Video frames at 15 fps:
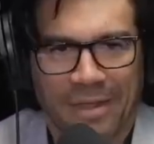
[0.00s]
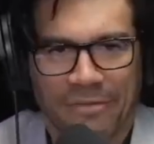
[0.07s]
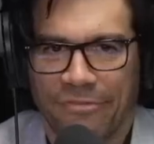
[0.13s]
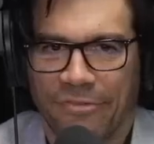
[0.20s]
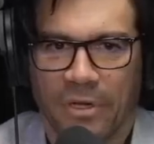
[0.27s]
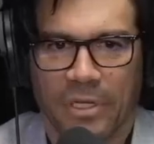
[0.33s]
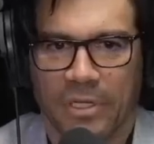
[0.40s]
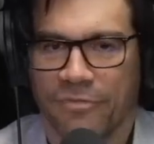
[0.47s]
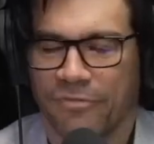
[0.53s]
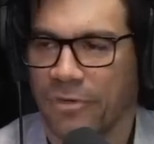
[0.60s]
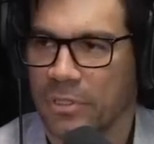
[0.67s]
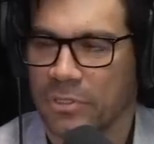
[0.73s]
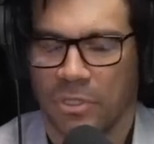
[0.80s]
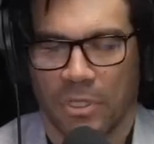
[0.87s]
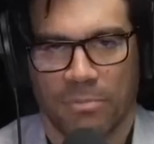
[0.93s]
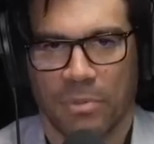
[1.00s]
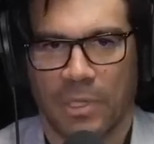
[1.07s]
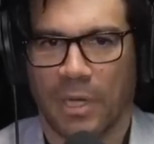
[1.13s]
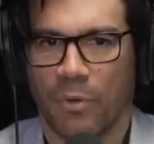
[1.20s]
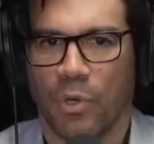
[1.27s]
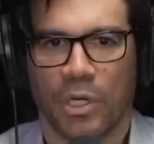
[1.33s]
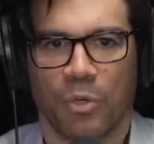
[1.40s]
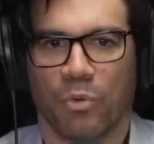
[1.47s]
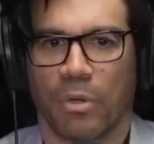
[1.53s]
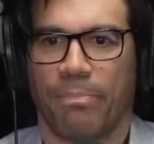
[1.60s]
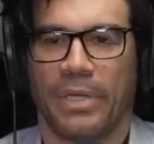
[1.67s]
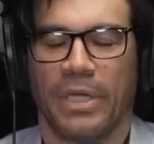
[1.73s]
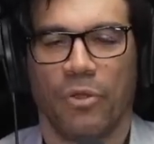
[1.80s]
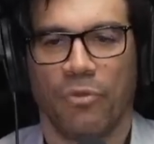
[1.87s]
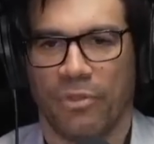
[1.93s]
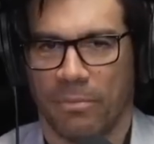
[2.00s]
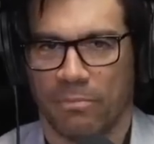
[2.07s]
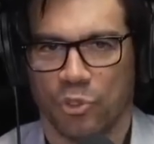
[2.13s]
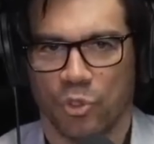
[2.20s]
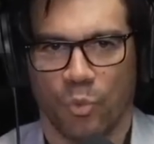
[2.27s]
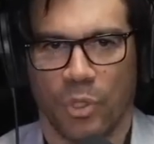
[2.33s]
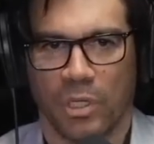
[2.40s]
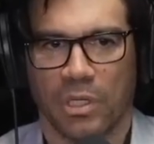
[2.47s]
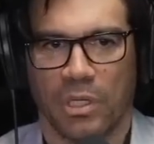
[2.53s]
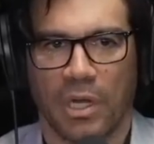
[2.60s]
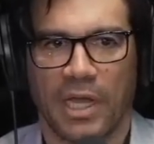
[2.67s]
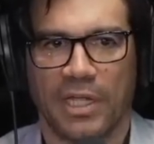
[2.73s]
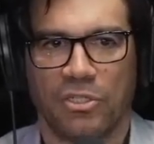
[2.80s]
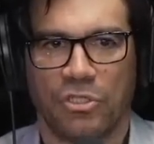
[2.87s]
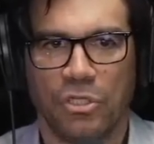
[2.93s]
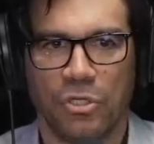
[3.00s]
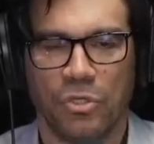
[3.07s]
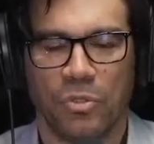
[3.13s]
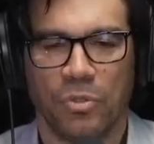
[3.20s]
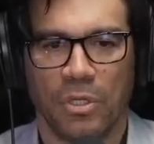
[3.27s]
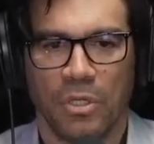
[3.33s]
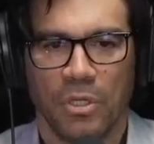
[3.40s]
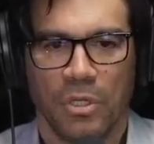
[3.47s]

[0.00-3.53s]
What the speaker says: fucked up. I want to repel them. So what can I do?